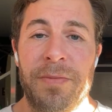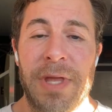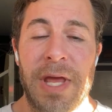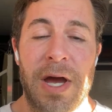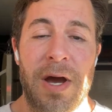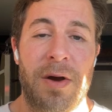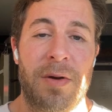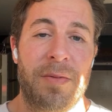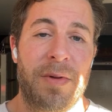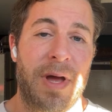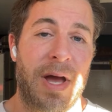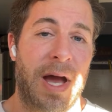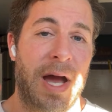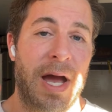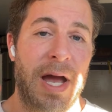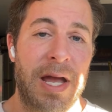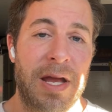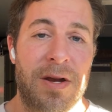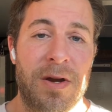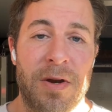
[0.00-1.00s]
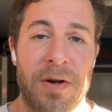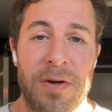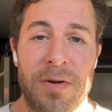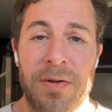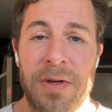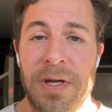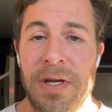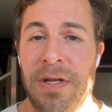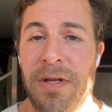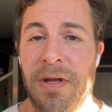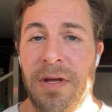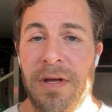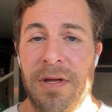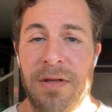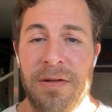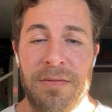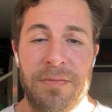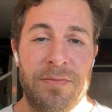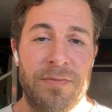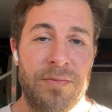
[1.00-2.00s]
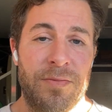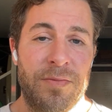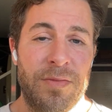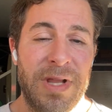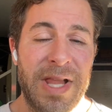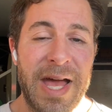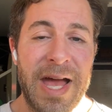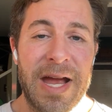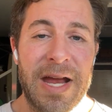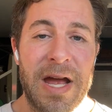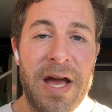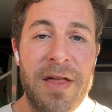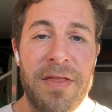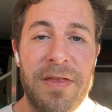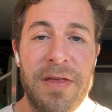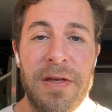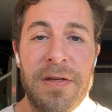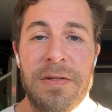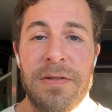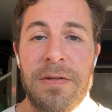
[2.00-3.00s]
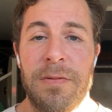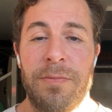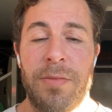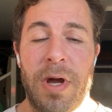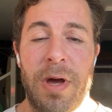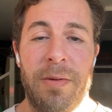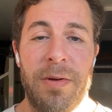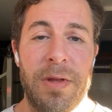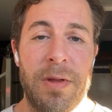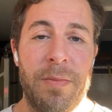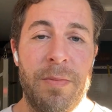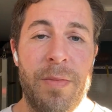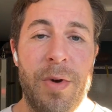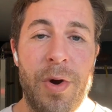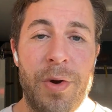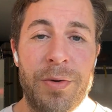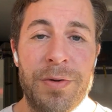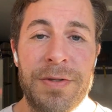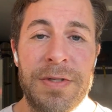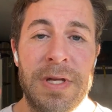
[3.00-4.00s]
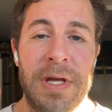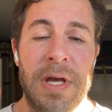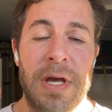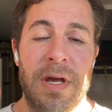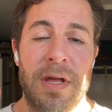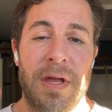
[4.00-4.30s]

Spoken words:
Now, I currently lack on this probably the most,